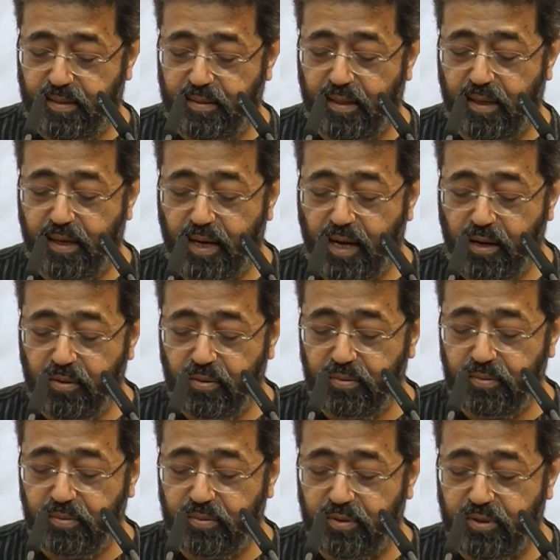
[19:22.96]
The
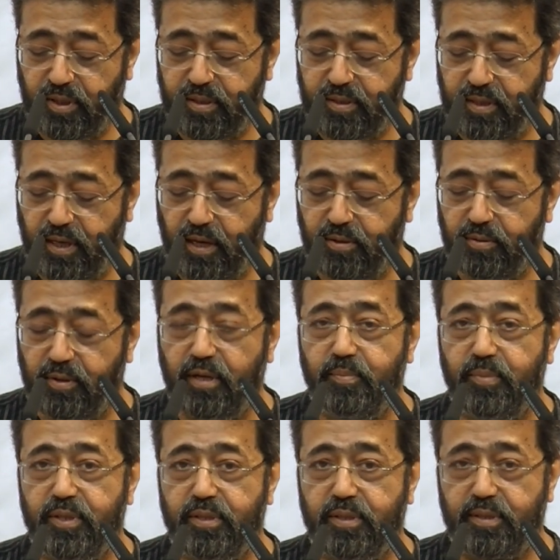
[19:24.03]
now, just now
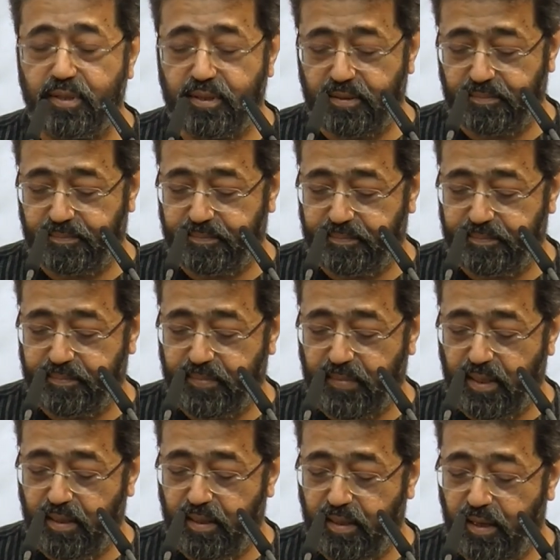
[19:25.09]
images,
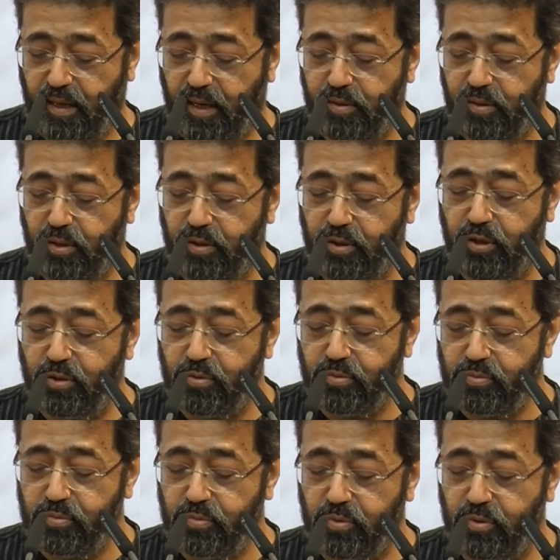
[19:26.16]
and the
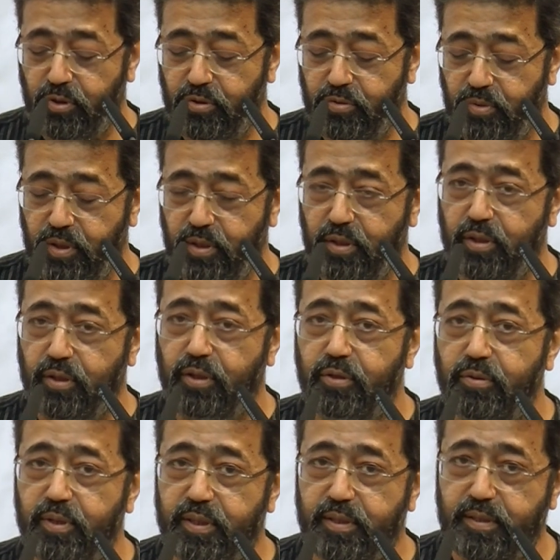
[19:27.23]

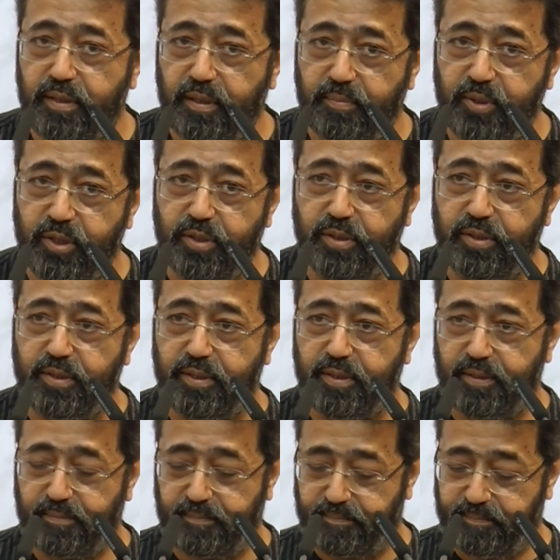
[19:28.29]
newest
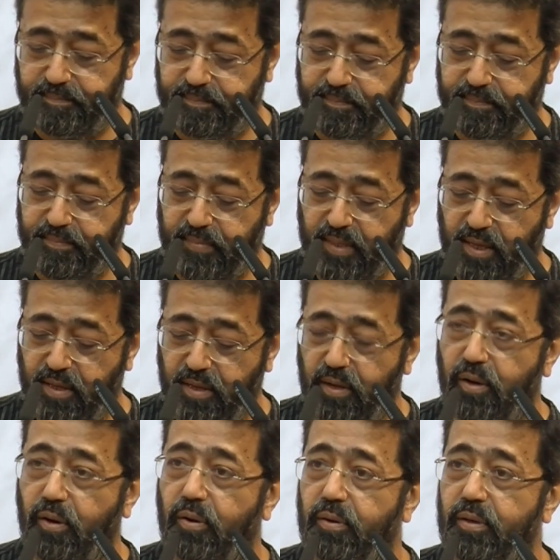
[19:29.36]
images,
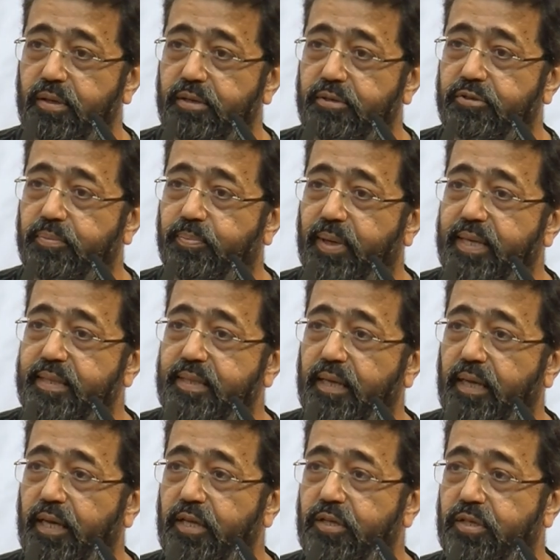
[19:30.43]
all
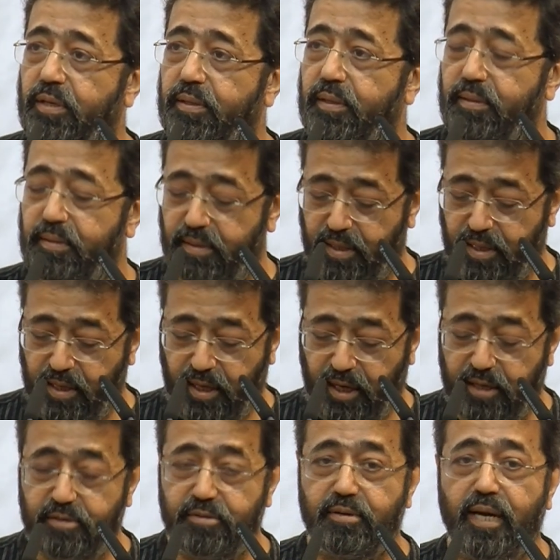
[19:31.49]
replacing each other
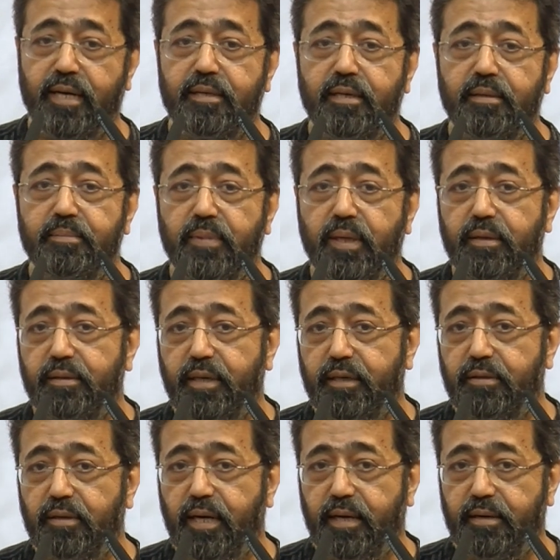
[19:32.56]
in random
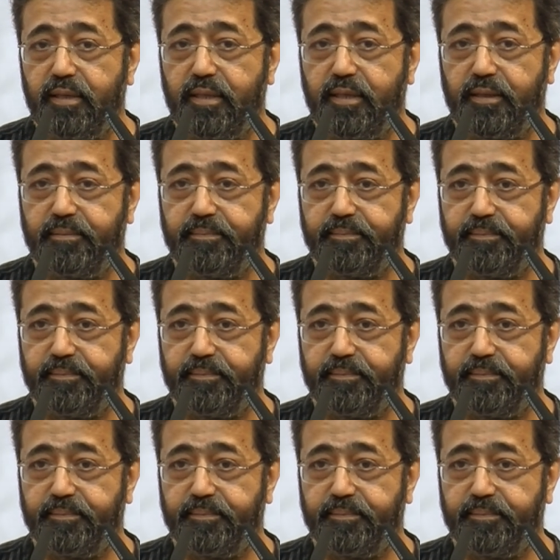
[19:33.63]
regularity.